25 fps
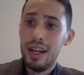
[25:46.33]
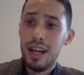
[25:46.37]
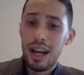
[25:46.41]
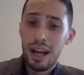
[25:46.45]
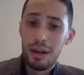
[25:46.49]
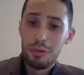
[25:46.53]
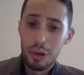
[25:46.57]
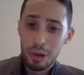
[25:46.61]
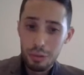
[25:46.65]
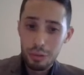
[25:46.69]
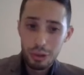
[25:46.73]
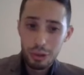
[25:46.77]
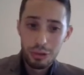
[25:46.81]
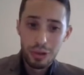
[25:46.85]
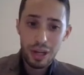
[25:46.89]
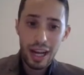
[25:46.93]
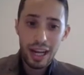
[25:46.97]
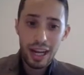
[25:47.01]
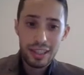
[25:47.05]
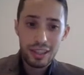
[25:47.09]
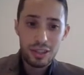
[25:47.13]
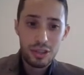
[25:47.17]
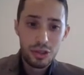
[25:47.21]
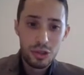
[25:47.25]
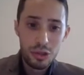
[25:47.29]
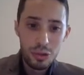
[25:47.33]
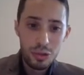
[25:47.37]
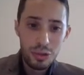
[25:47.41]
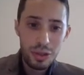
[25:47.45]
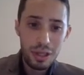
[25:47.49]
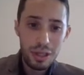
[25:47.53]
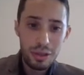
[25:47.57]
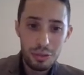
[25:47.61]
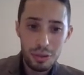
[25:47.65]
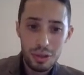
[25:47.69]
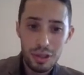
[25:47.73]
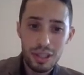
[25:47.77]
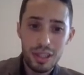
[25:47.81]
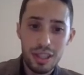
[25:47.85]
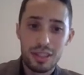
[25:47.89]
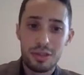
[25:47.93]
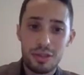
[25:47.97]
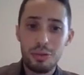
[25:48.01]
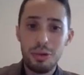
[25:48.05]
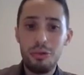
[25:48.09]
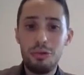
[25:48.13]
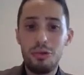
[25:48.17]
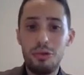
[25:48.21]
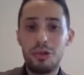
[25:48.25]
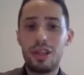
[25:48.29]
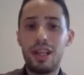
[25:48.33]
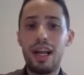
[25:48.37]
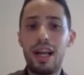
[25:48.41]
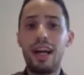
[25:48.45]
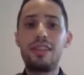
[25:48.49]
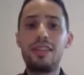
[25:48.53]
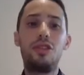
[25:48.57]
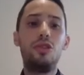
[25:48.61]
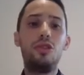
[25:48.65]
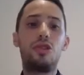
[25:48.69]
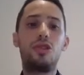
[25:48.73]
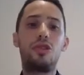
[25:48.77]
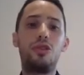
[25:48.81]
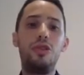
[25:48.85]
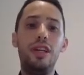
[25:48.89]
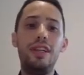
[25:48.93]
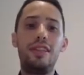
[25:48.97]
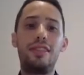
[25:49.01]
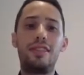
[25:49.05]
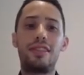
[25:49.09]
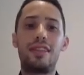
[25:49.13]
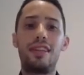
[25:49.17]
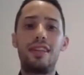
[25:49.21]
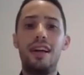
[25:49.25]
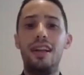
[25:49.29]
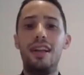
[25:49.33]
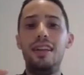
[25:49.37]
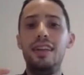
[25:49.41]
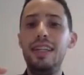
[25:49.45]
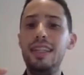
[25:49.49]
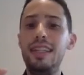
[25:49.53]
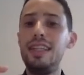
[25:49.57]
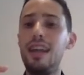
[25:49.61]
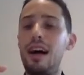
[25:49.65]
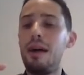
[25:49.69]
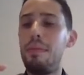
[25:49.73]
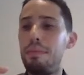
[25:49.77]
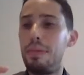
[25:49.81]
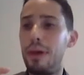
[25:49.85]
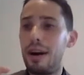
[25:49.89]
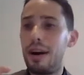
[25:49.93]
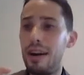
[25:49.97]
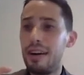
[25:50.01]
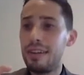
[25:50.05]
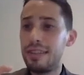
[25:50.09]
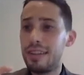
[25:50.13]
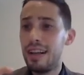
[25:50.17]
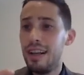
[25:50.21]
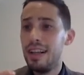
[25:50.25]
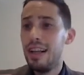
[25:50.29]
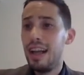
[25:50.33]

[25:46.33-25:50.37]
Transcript: And what we would like to do is we would like to treat the linear part